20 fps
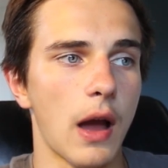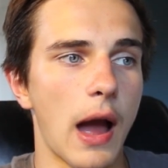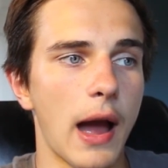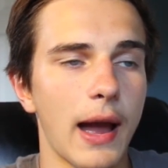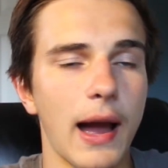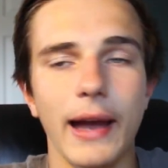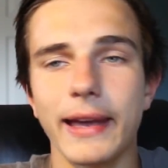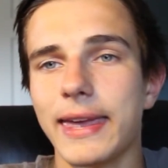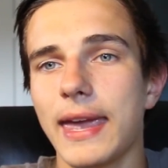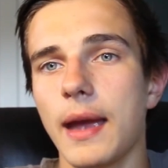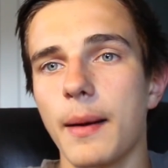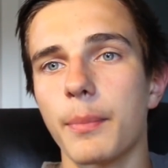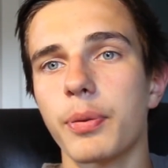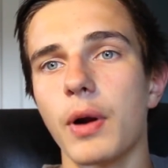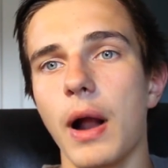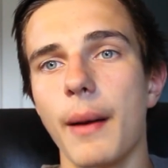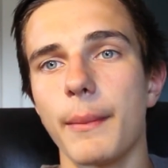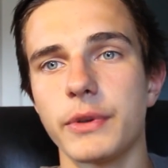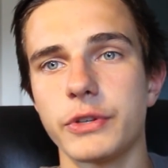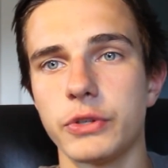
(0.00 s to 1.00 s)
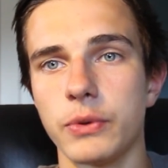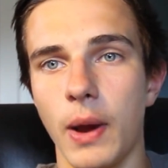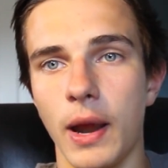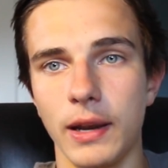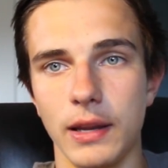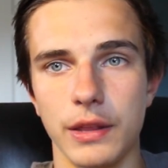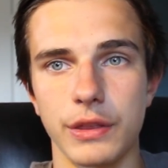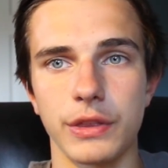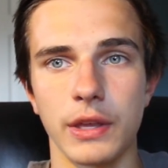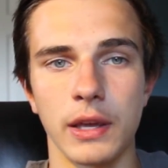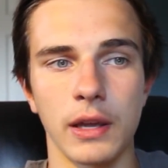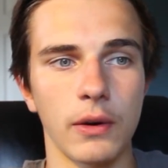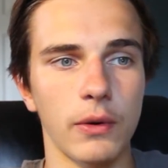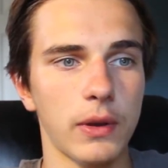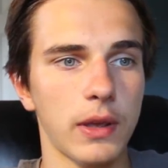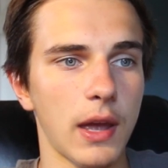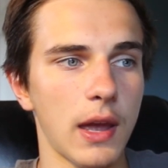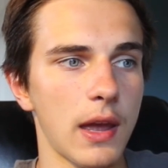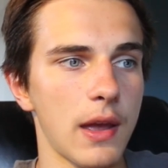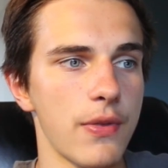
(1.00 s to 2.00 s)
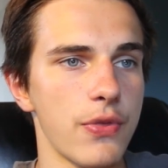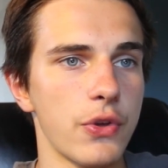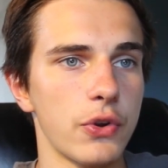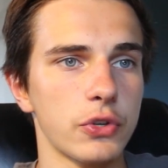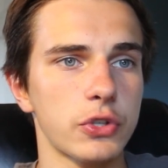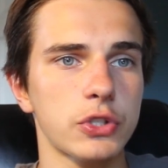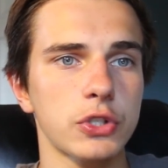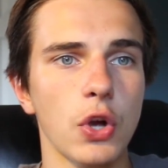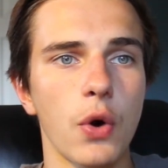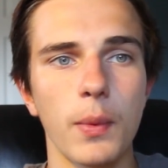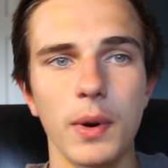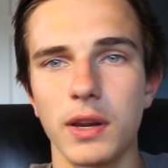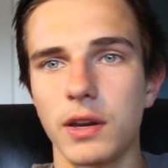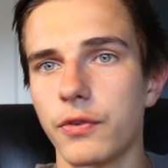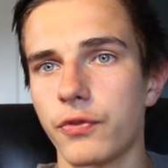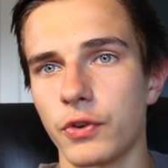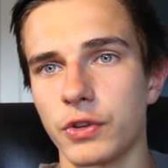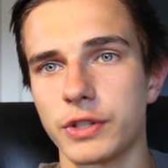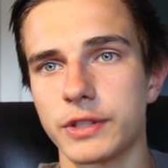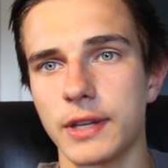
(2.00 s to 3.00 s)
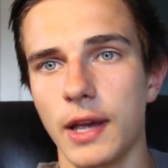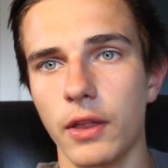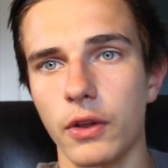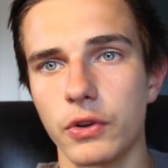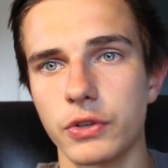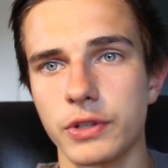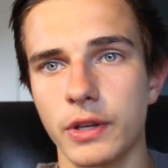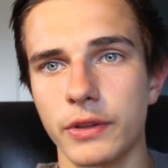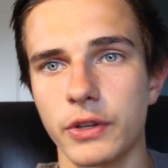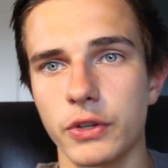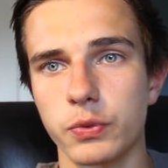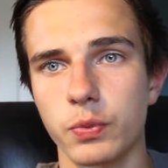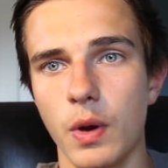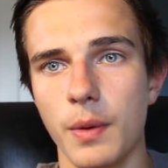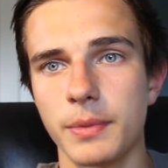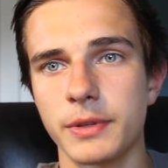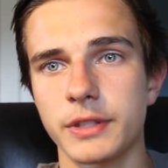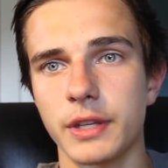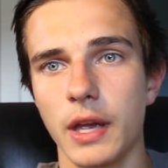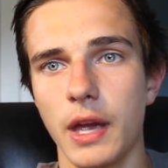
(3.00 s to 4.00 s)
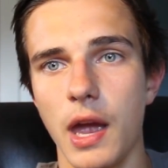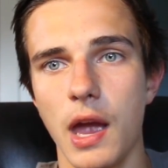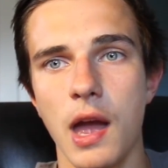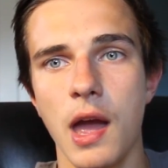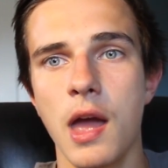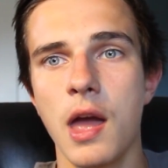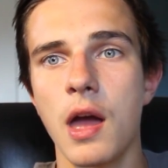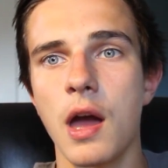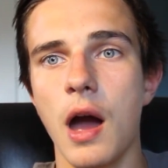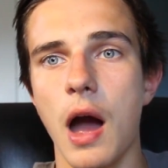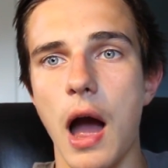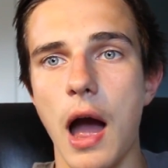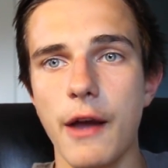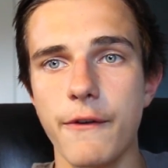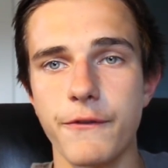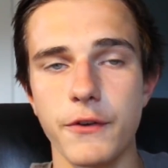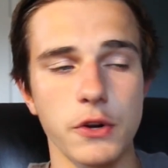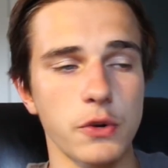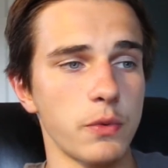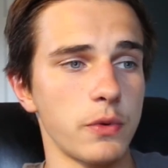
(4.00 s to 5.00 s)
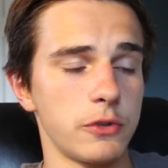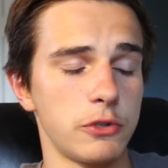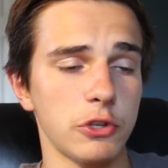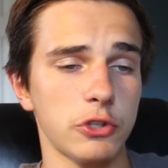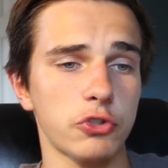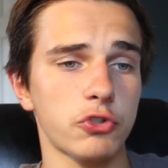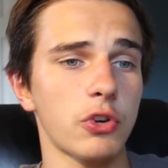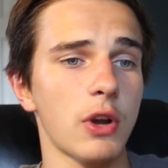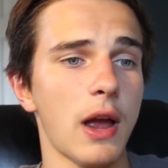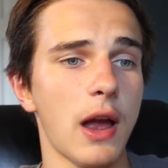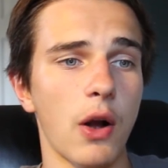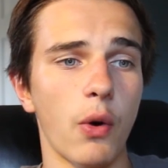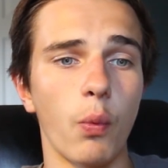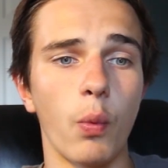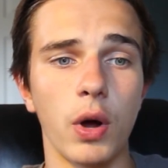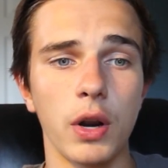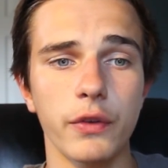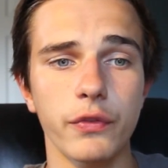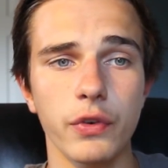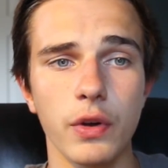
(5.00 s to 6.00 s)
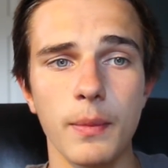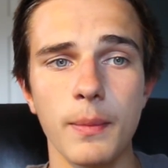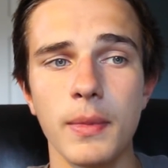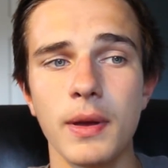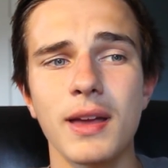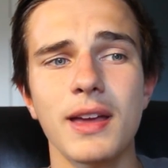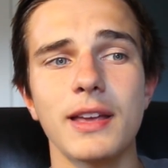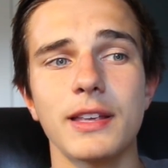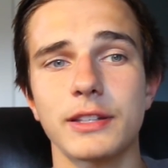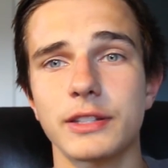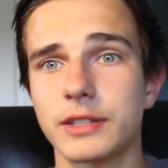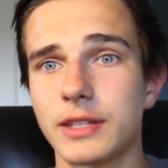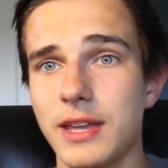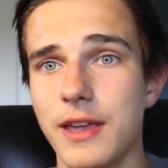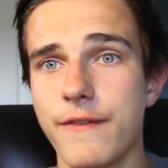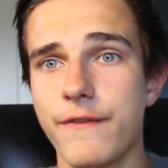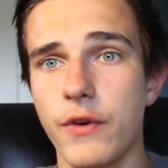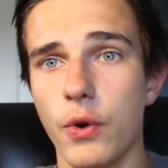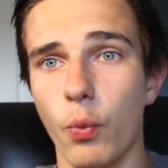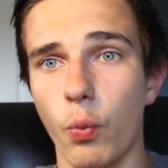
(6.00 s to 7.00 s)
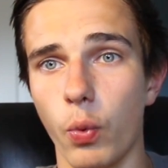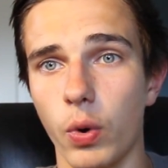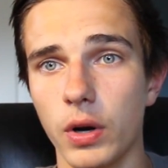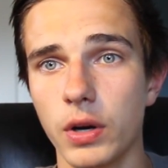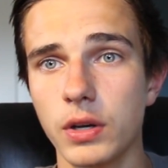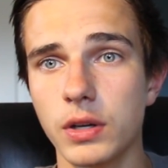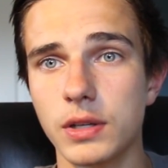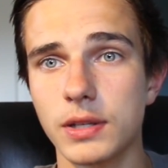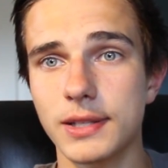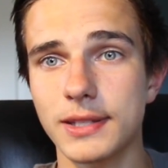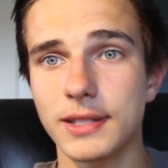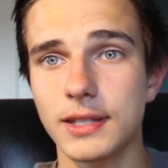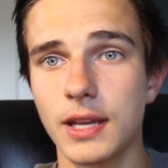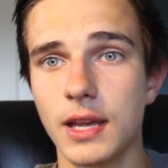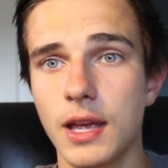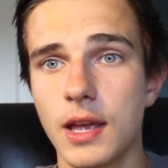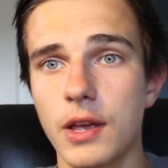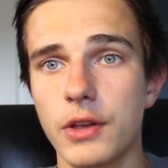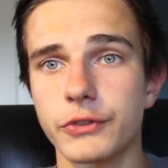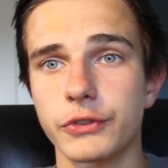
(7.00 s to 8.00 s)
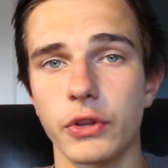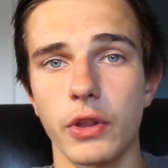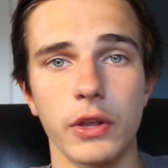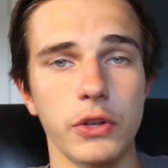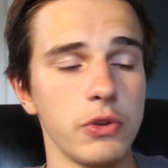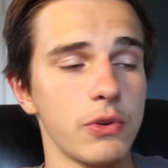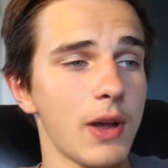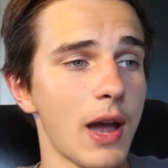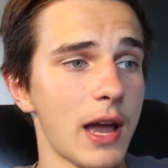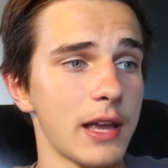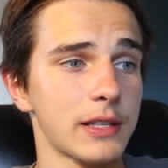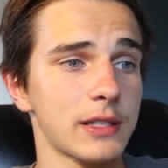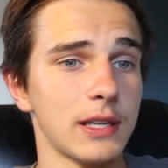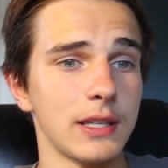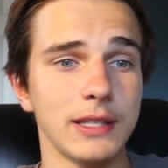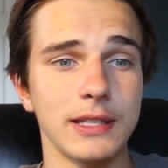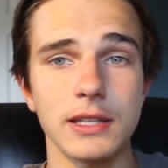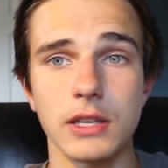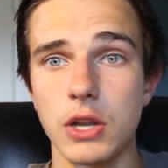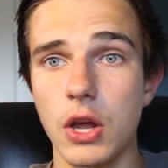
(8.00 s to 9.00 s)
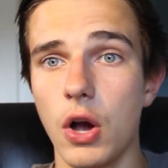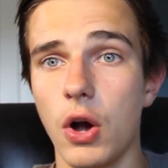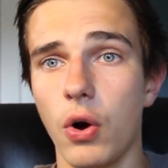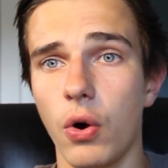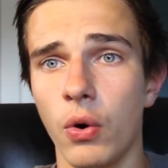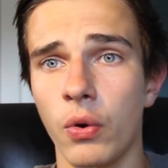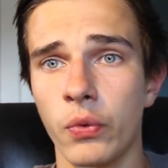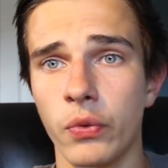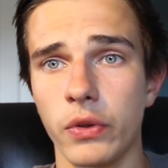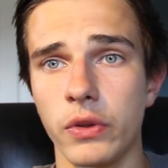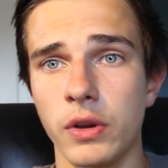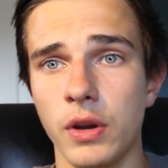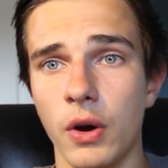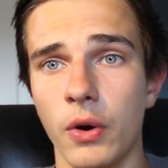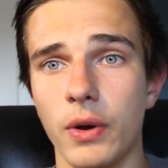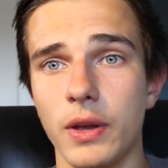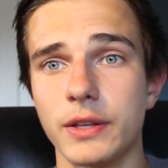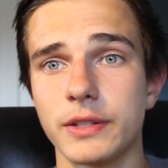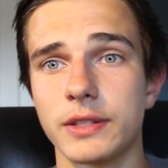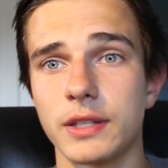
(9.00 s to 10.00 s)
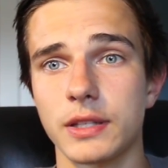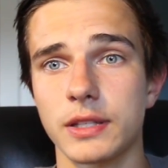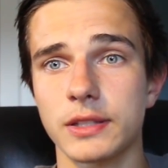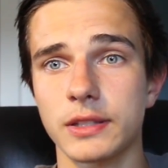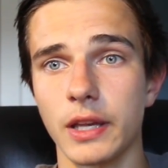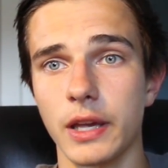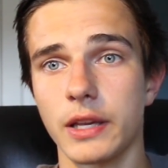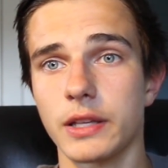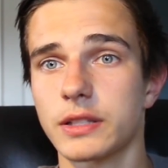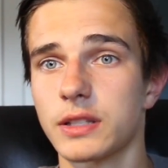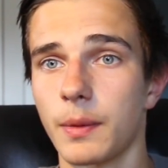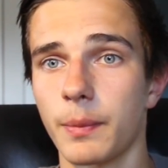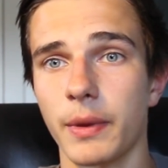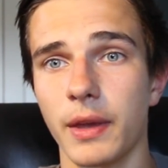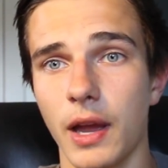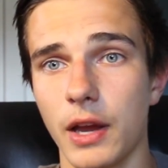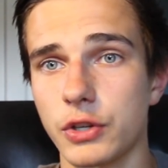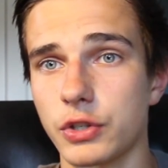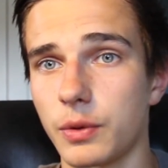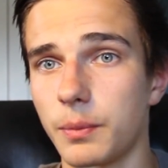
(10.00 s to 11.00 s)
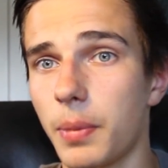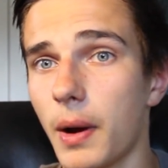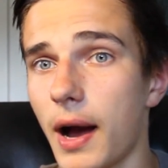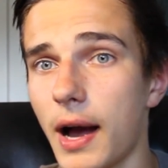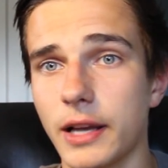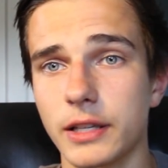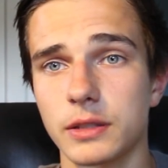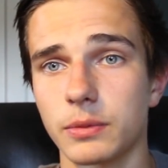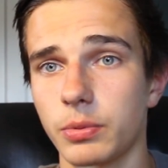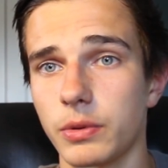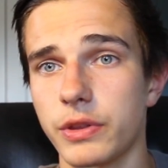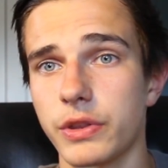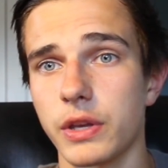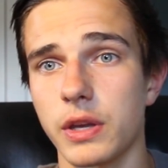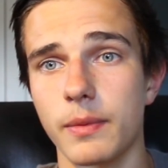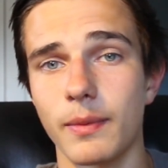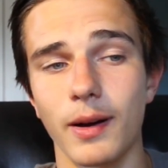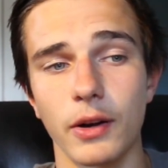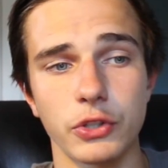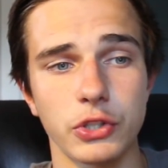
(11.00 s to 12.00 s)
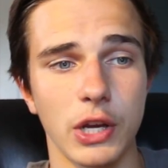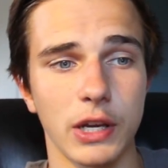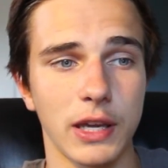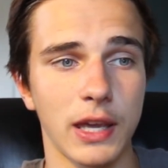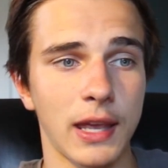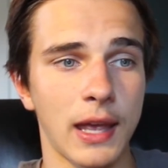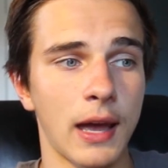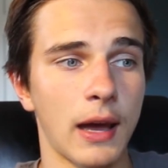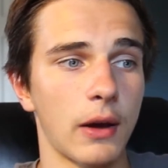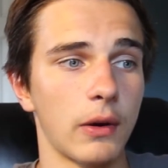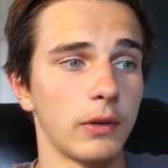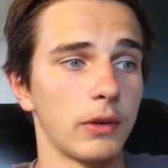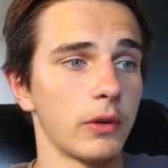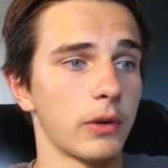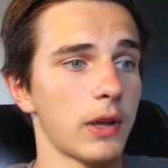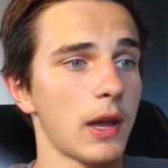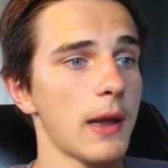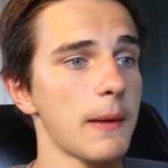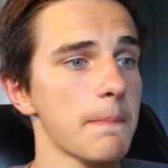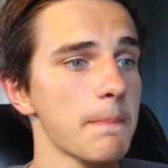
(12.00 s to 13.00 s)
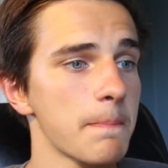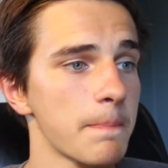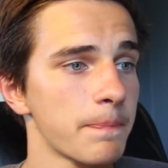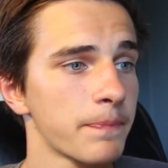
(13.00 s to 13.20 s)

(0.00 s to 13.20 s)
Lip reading: I can't promise you anything, okay? There's so many different sellers on this website. I figured we'd just try out one of them, see if it works, so that you guys can know, is this site something I should possibly think about checking out, okay?